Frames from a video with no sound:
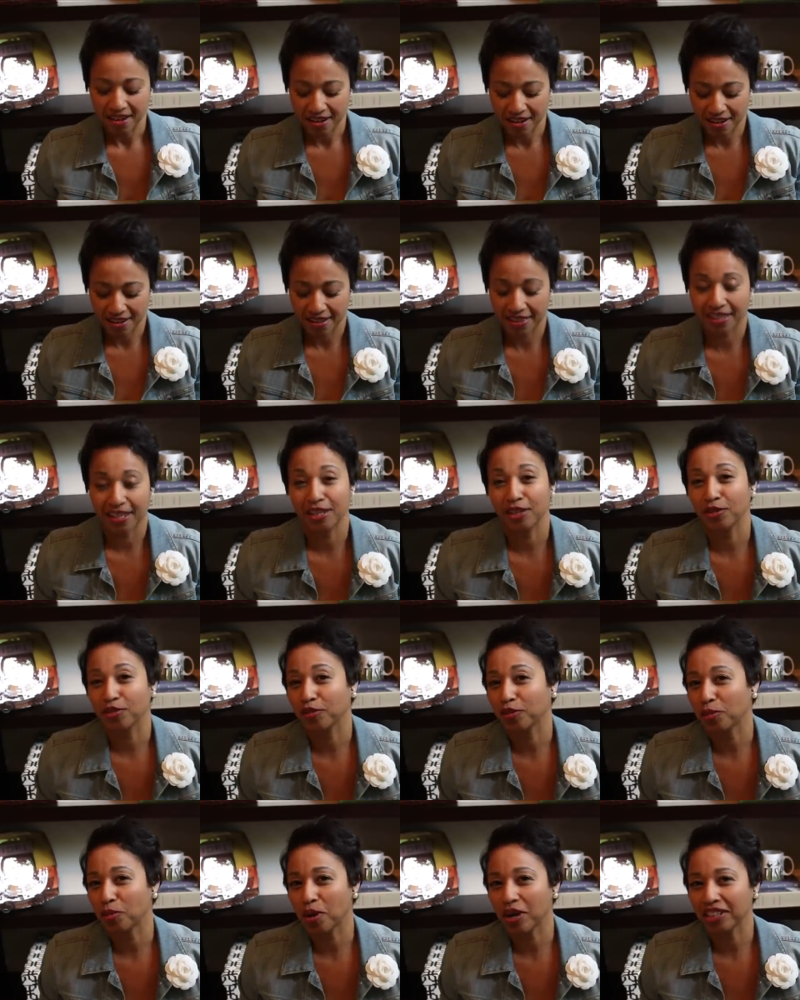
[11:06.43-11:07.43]
Uh, thank you
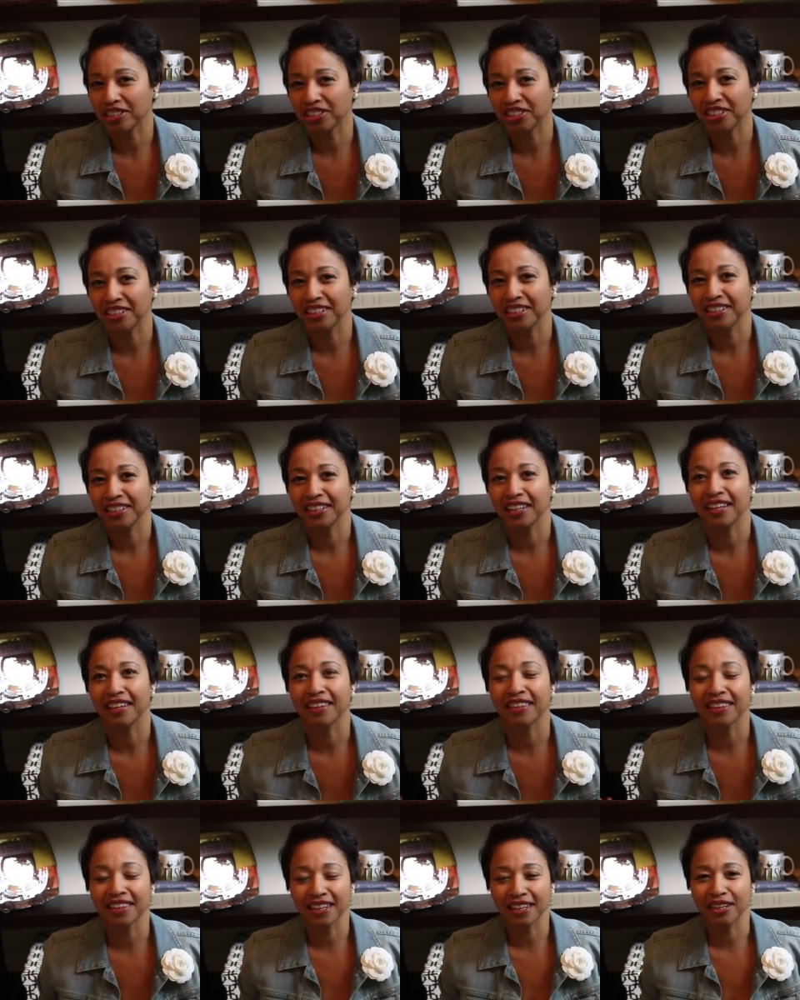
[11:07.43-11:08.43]
for watching
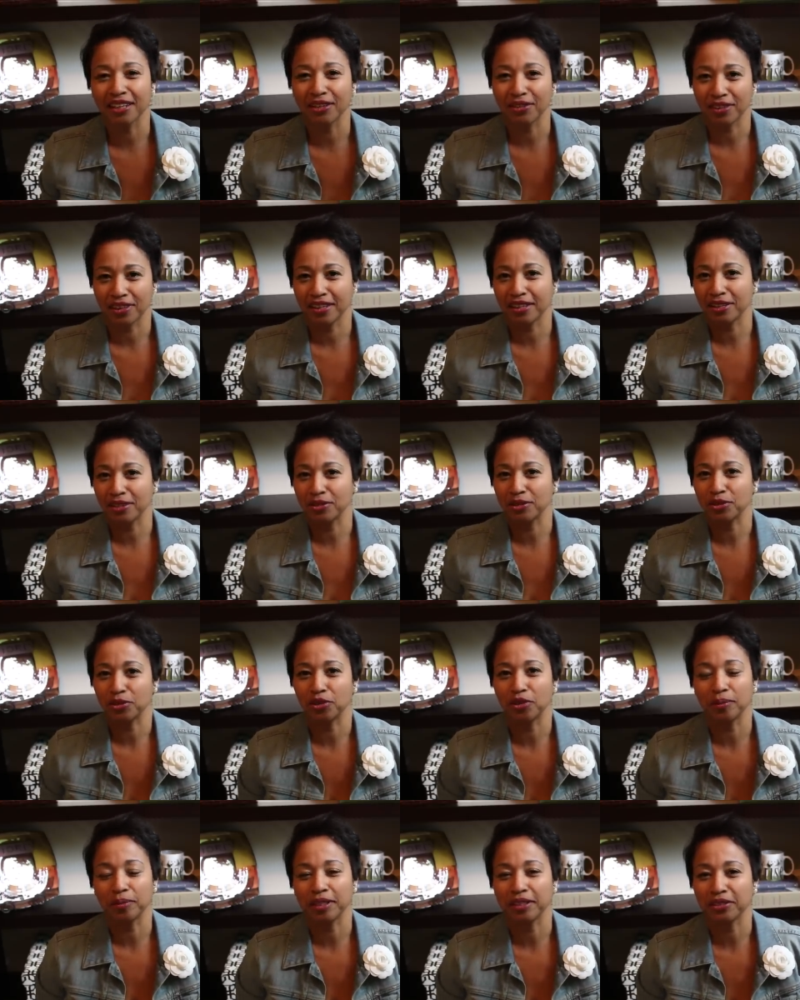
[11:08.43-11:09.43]
and thank you, thank you
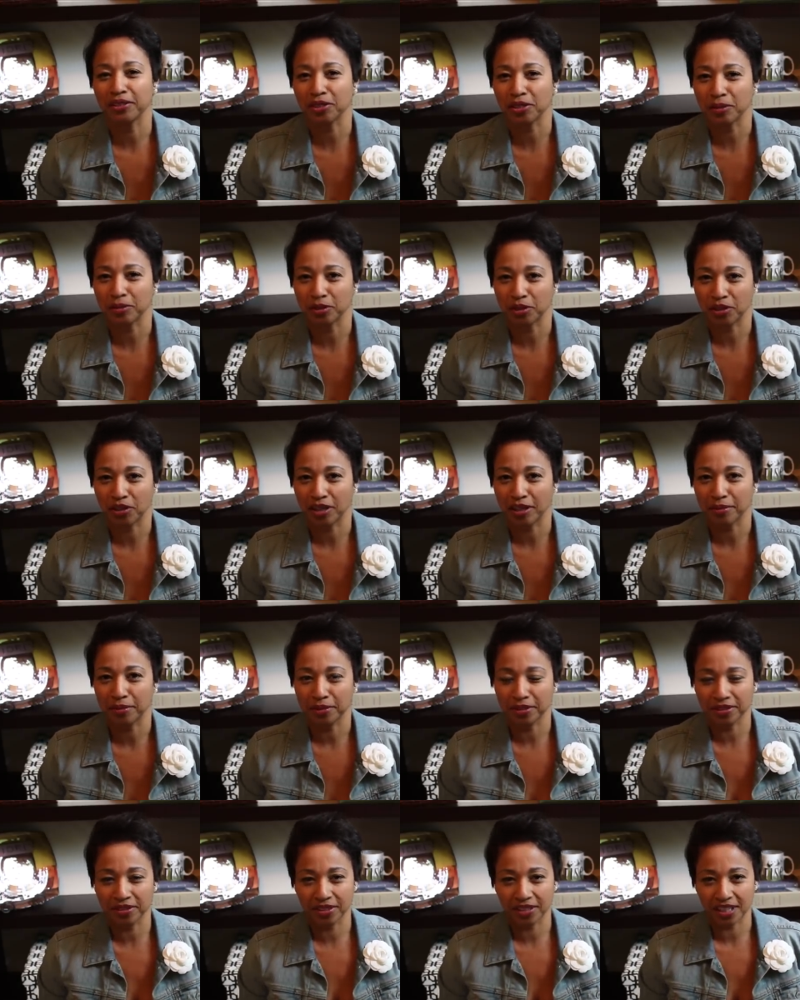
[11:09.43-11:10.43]
to all my new
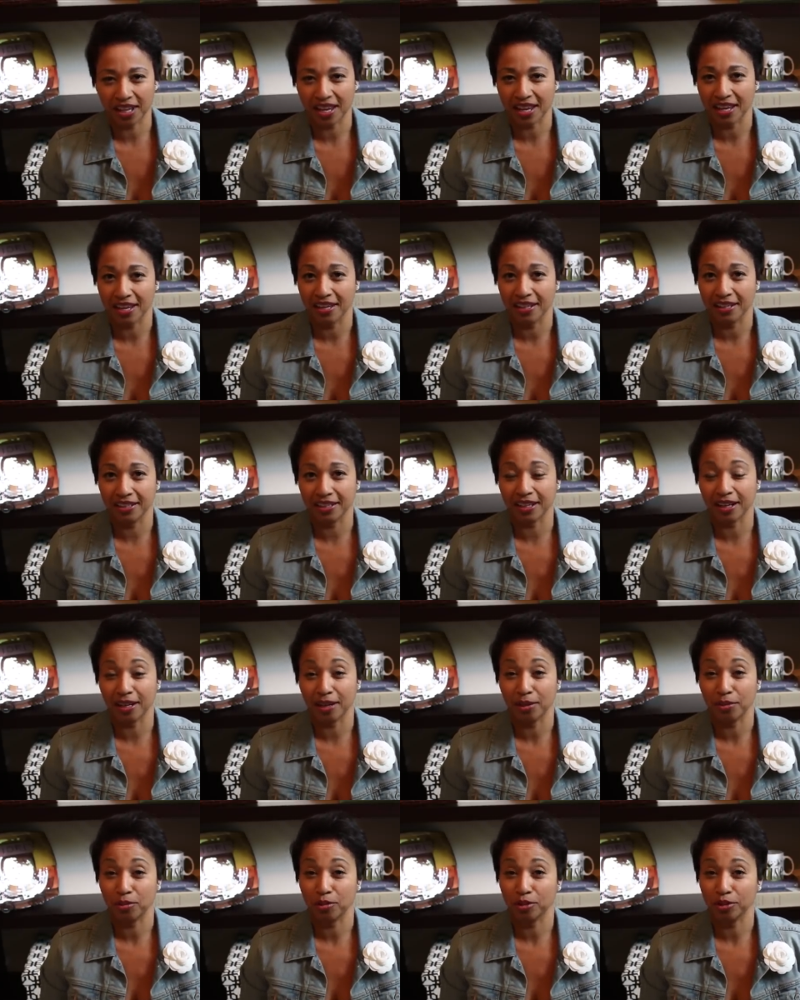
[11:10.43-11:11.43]
subscribers and
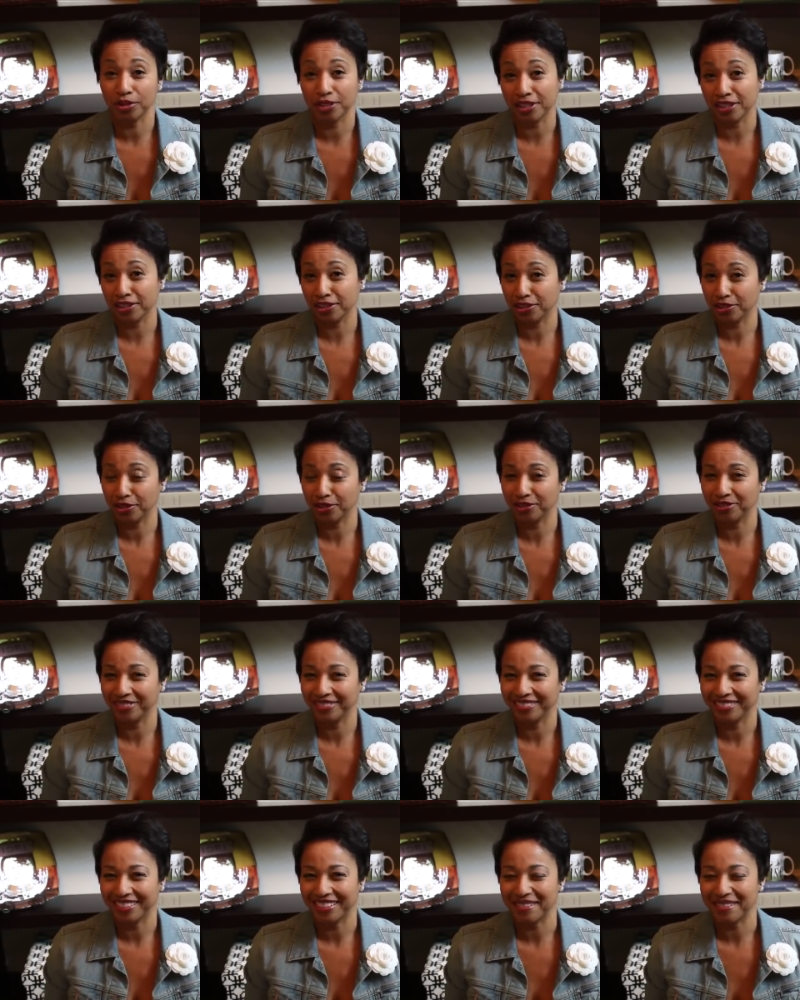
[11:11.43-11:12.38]
I will see you soon.